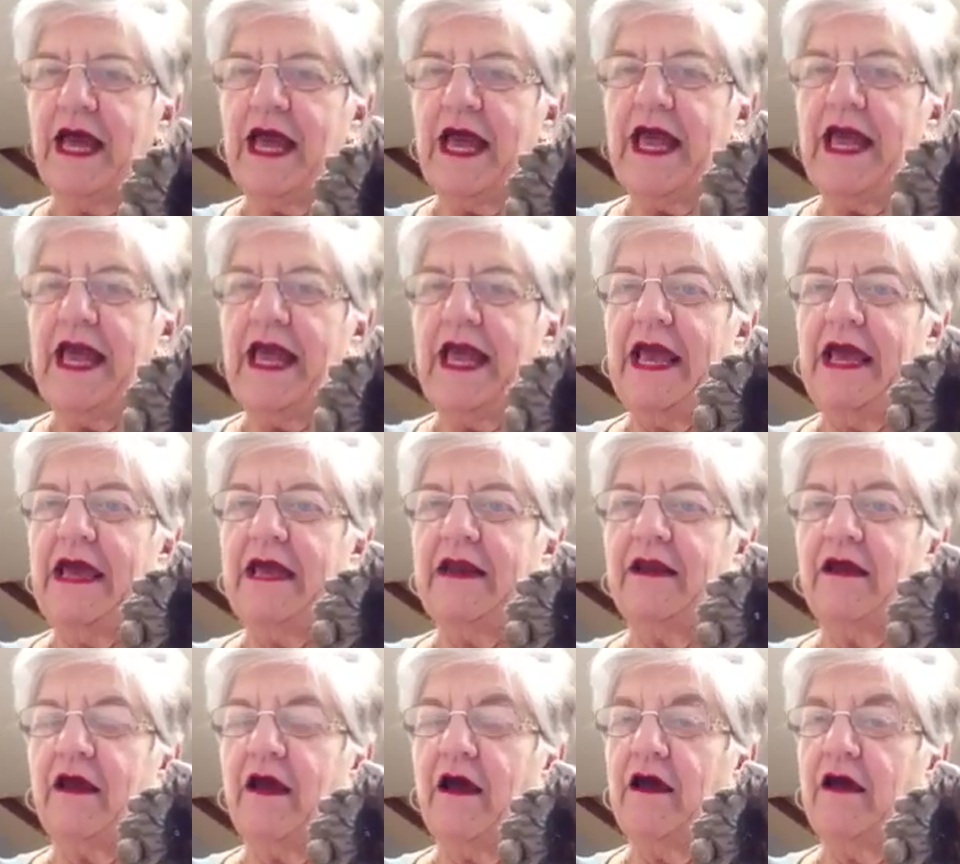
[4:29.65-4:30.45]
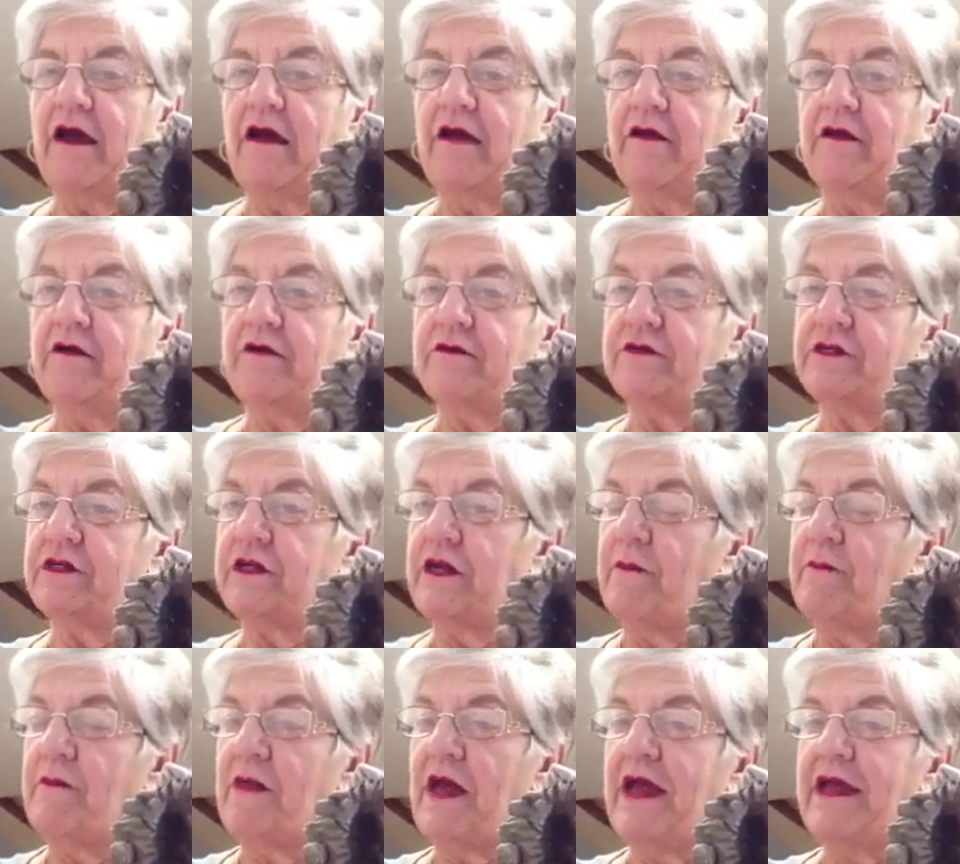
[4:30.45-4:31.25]
And I'll
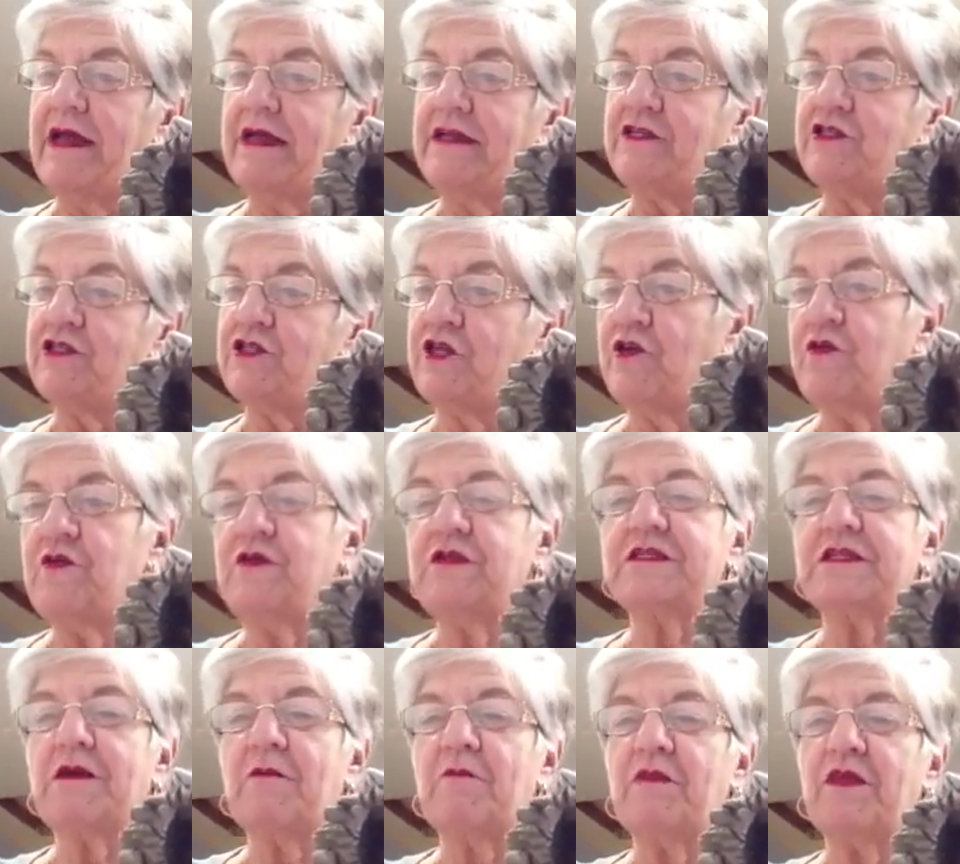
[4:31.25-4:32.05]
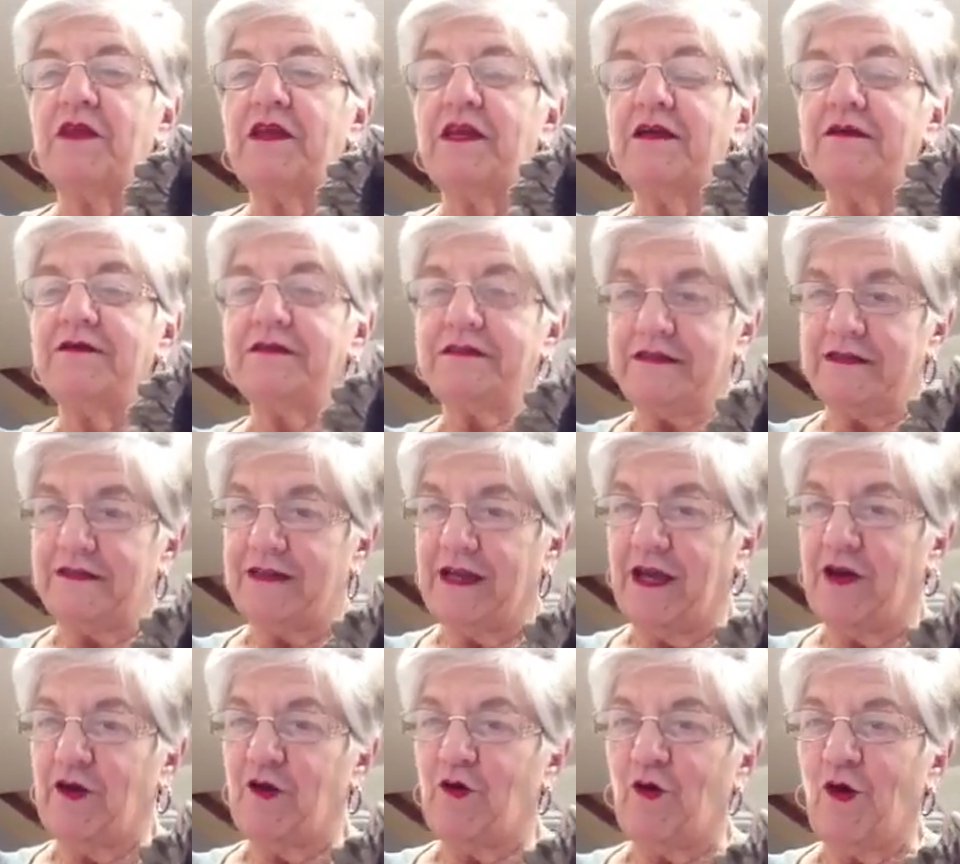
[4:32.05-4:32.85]
come back and show you something else
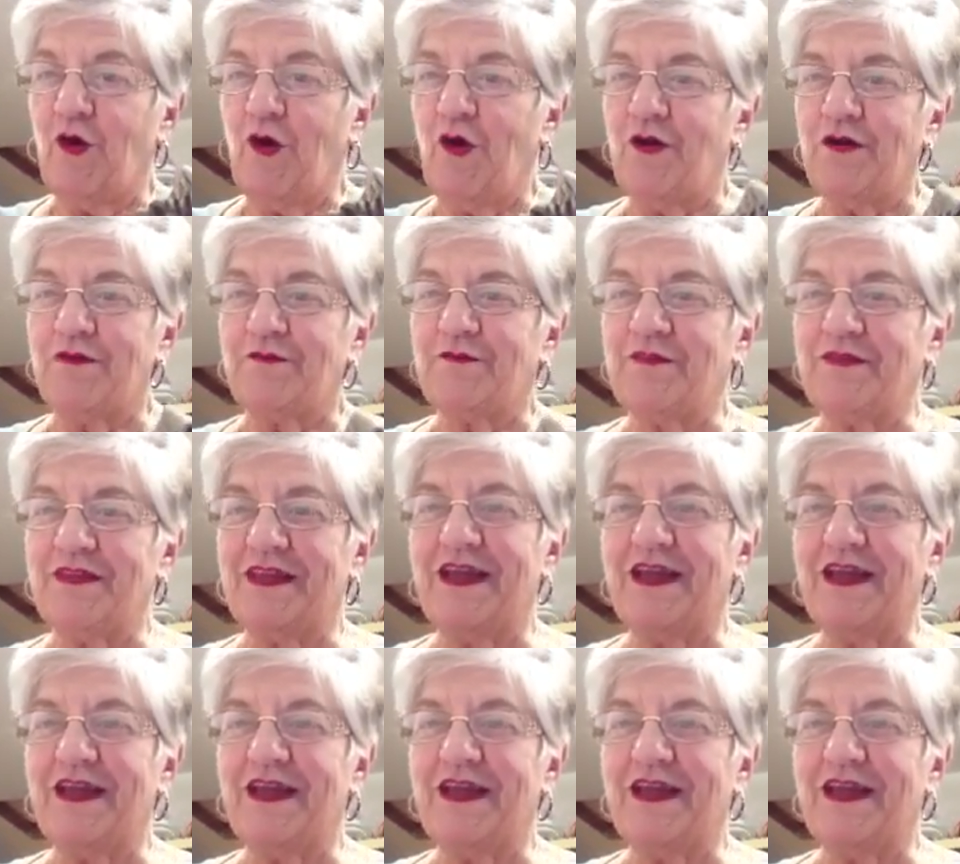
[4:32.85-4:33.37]
later on.